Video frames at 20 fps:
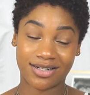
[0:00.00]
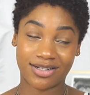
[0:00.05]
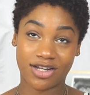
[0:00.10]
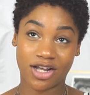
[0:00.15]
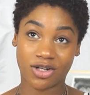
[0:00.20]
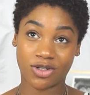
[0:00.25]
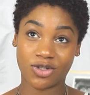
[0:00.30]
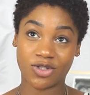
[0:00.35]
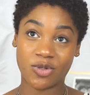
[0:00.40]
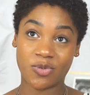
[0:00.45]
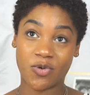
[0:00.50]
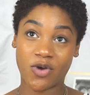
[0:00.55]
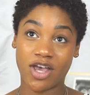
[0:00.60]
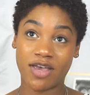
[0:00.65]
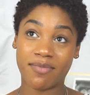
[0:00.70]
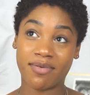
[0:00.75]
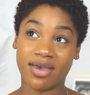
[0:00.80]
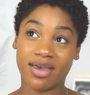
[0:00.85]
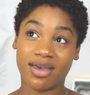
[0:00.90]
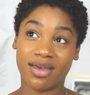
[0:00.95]
doctor's
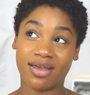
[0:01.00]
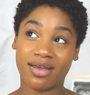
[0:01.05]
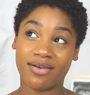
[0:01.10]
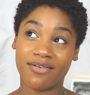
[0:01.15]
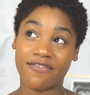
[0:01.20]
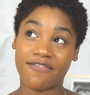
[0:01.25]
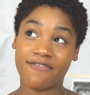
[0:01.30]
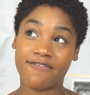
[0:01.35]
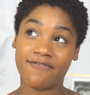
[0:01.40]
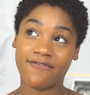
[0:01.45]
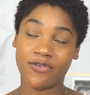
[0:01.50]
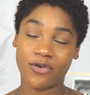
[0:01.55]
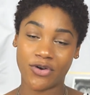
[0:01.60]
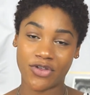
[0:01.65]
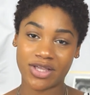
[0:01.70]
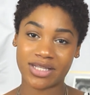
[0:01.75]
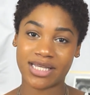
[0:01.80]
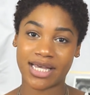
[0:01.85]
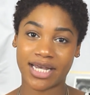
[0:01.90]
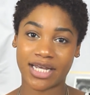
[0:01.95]
appointment for
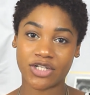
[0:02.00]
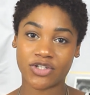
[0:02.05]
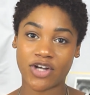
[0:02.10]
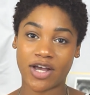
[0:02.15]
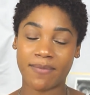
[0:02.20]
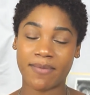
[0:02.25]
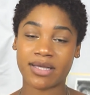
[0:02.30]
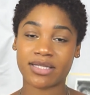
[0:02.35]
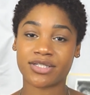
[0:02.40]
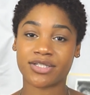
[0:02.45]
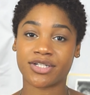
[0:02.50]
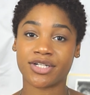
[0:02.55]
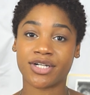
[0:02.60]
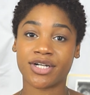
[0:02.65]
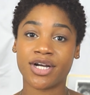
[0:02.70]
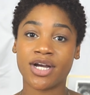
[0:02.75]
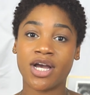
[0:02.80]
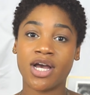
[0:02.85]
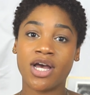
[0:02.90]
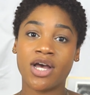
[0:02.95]
the 2nd
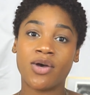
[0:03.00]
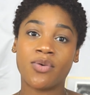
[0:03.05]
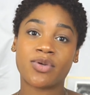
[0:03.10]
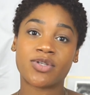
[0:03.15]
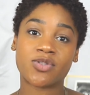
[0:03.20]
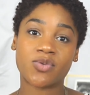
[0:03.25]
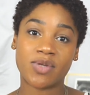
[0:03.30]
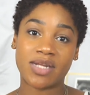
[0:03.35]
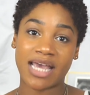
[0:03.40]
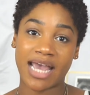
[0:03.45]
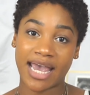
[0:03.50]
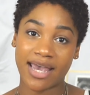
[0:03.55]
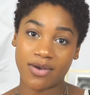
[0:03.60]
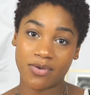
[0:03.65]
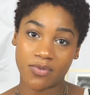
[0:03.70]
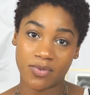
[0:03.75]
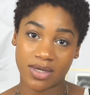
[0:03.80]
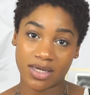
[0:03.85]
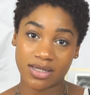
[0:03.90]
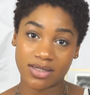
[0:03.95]
trimester was
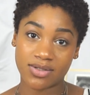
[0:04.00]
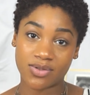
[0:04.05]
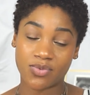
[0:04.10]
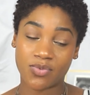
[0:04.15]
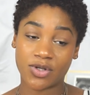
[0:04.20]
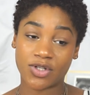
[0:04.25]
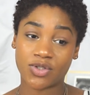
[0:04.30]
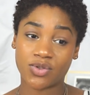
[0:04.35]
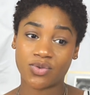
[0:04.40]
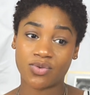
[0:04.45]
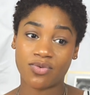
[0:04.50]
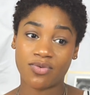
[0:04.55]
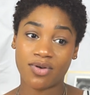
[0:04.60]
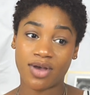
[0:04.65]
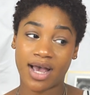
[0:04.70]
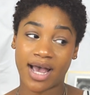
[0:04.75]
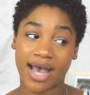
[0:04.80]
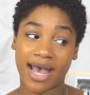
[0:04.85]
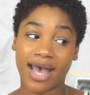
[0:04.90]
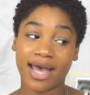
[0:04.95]
28 weeks, which
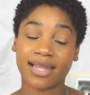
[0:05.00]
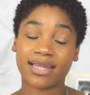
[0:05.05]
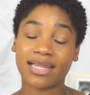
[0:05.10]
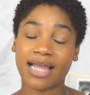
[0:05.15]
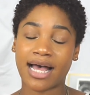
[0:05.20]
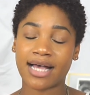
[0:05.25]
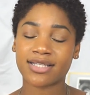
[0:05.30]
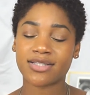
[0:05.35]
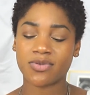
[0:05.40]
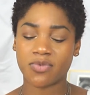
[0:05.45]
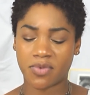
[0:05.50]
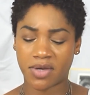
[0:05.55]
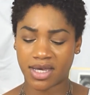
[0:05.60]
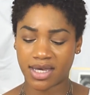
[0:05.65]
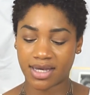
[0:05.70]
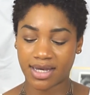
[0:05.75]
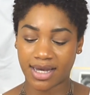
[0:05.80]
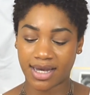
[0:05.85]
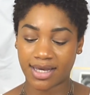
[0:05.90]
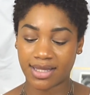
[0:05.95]
I had last
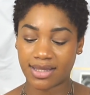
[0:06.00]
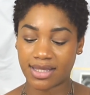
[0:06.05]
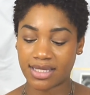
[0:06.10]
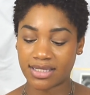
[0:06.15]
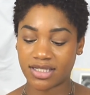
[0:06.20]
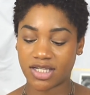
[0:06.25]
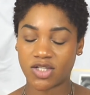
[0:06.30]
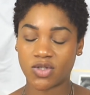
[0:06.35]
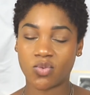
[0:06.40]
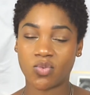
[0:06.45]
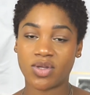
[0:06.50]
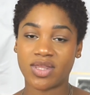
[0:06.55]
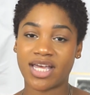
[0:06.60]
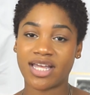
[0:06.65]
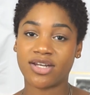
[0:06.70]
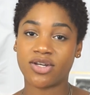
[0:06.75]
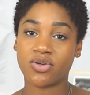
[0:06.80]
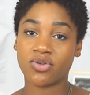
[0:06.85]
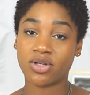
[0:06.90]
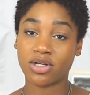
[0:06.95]
week. And this is when
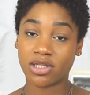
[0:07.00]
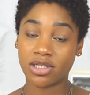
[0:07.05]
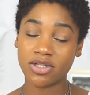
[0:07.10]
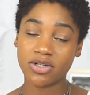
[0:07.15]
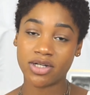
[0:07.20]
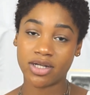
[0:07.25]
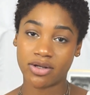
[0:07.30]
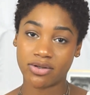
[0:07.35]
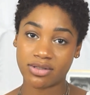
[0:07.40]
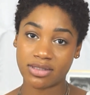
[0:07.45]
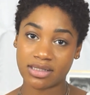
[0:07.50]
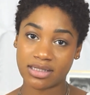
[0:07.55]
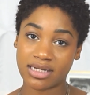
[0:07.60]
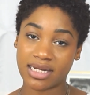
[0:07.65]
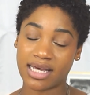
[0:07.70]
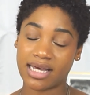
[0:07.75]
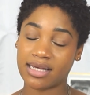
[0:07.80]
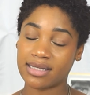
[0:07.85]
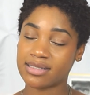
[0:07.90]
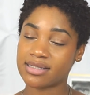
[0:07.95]
they do the glucose
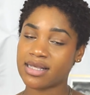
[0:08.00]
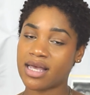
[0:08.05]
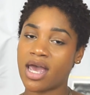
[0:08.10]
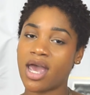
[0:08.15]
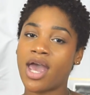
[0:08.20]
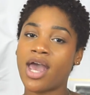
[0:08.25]
test.